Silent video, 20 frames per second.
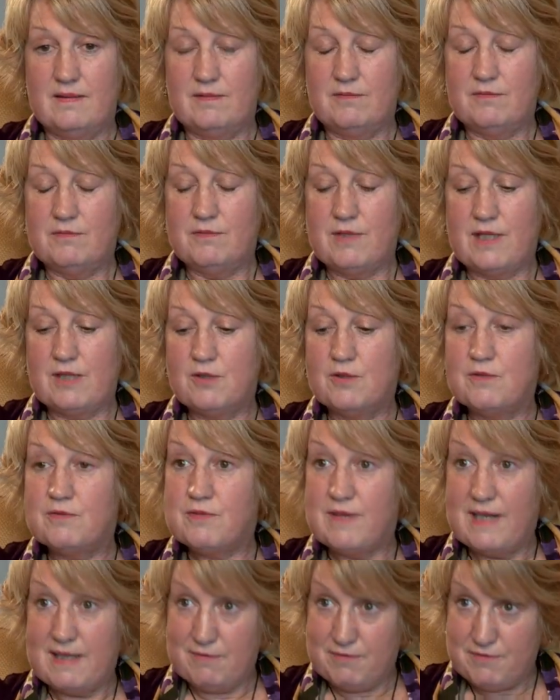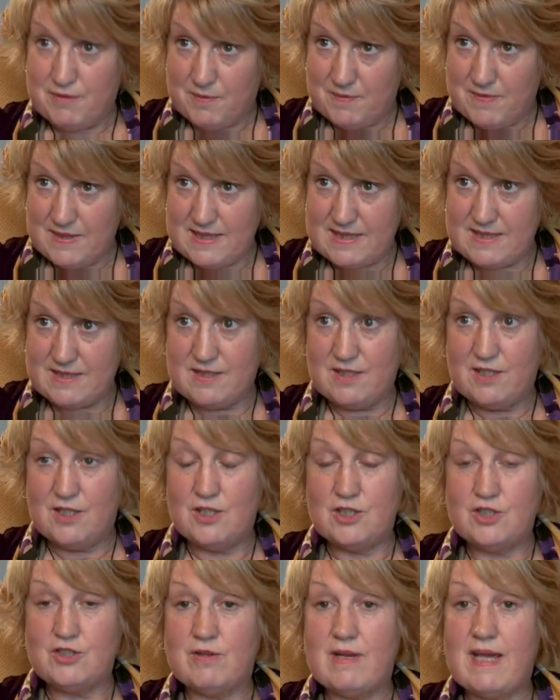recovering from this
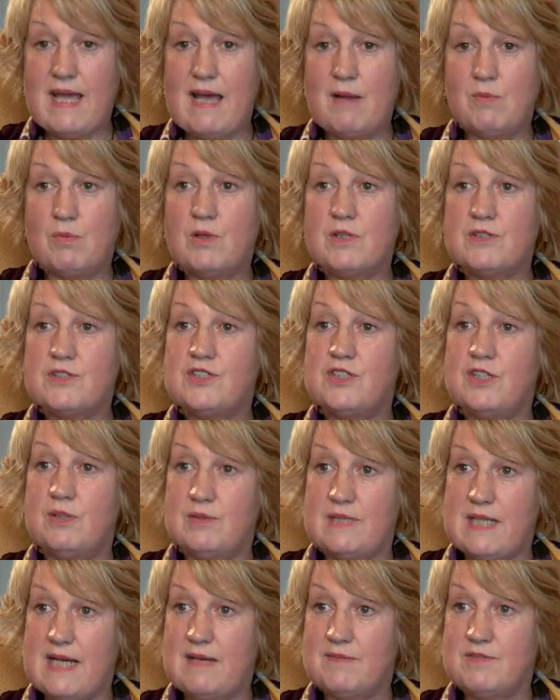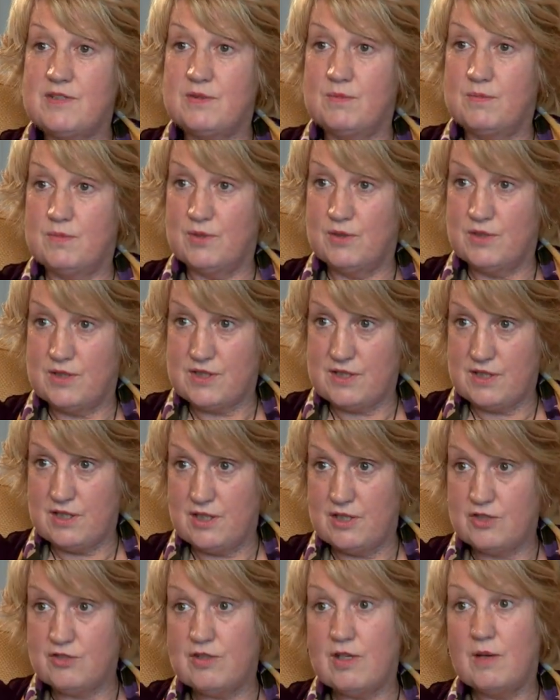surgery, I was due to have some more
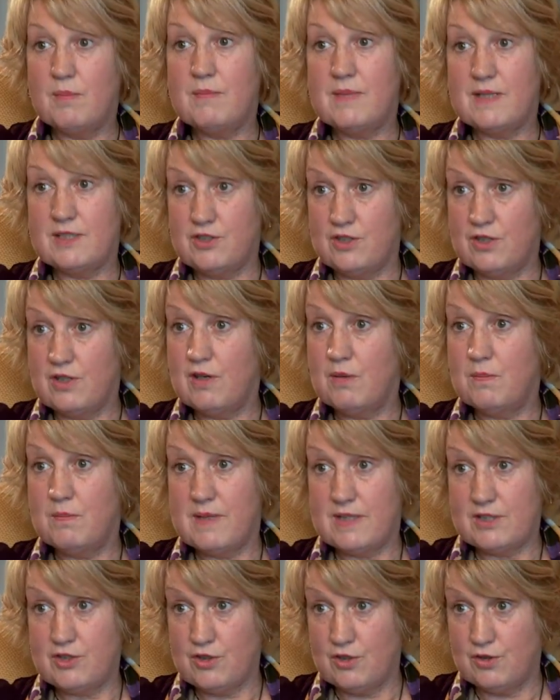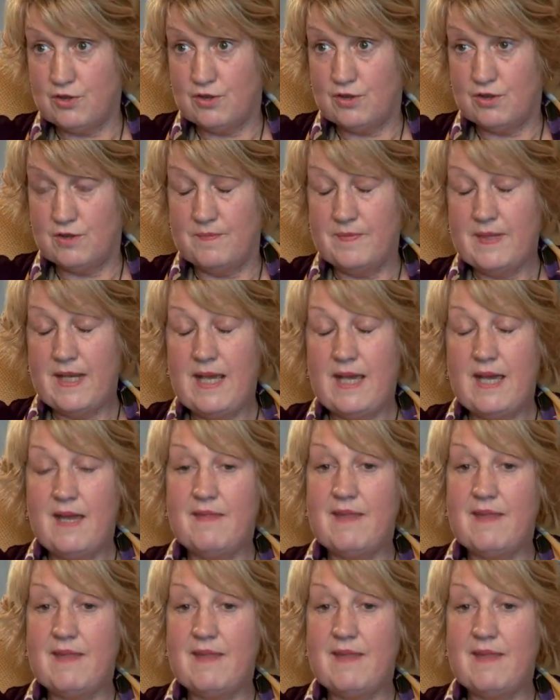surgery on my jaw, and